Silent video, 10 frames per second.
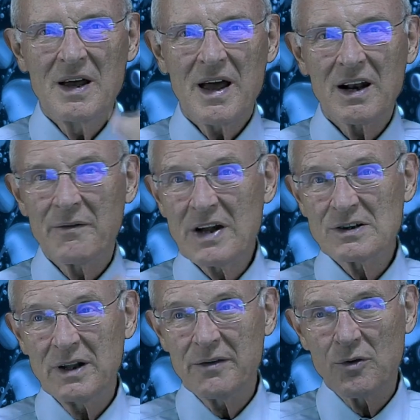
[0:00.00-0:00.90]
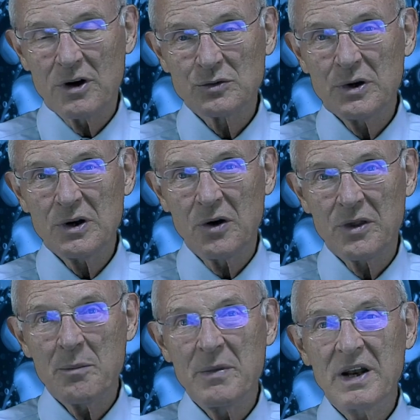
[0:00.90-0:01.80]
And eventually, of course, we know
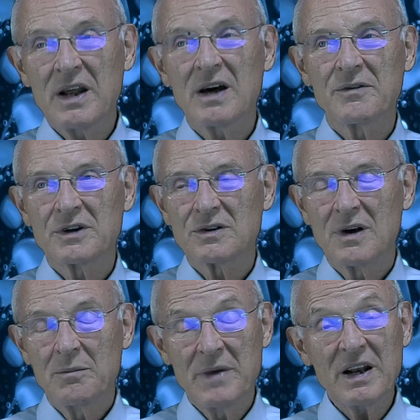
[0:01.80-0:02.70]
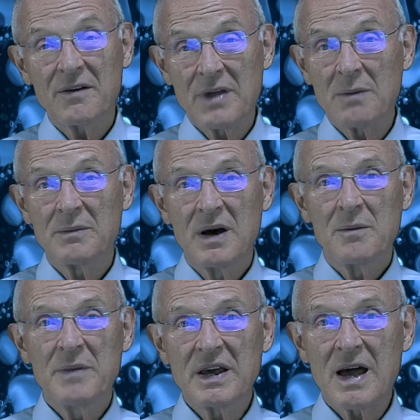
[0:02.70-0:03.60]
that many of them
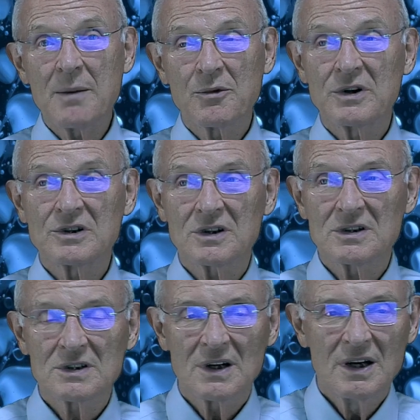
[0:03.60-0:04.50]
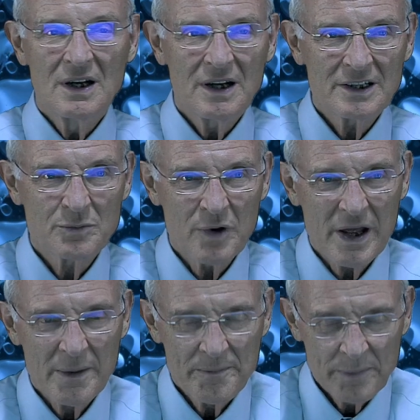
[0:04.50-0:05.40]
became Christians. Let's pray.
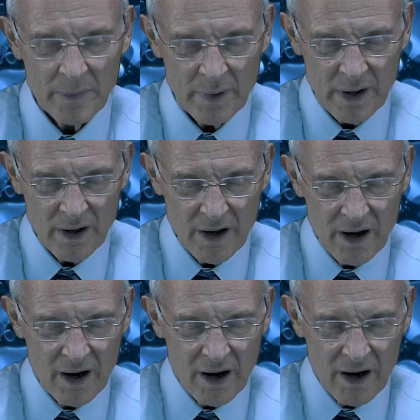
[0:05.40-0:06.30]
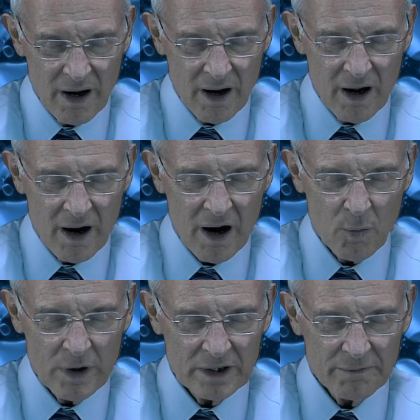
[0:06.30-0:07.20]
Our
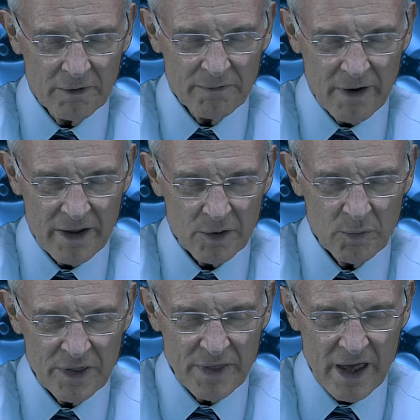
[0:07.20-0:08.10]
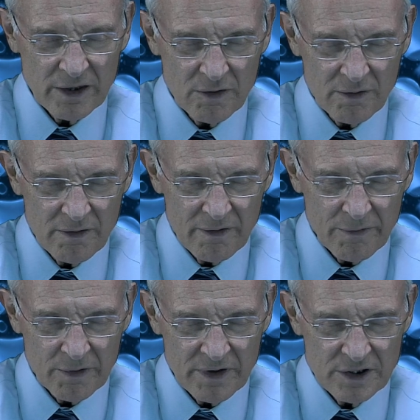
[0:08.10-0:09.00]
wonderful Father, we thank you
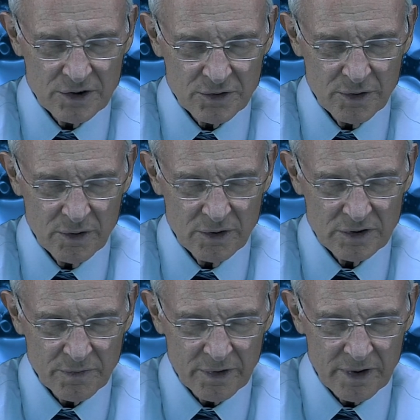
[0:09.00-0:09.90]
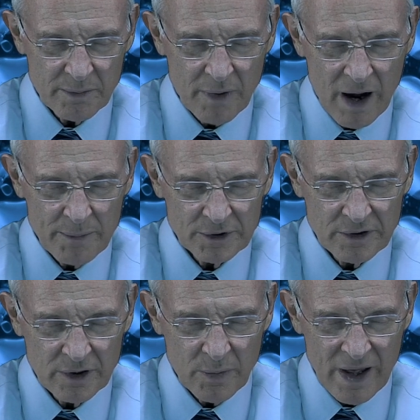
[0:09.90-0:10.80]
for these truths, for the
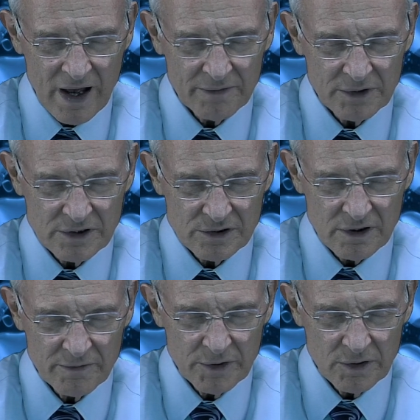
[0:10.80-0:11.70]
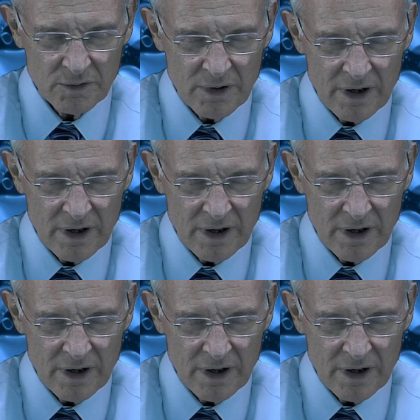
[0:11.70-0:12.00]
opportunity we have to serve you.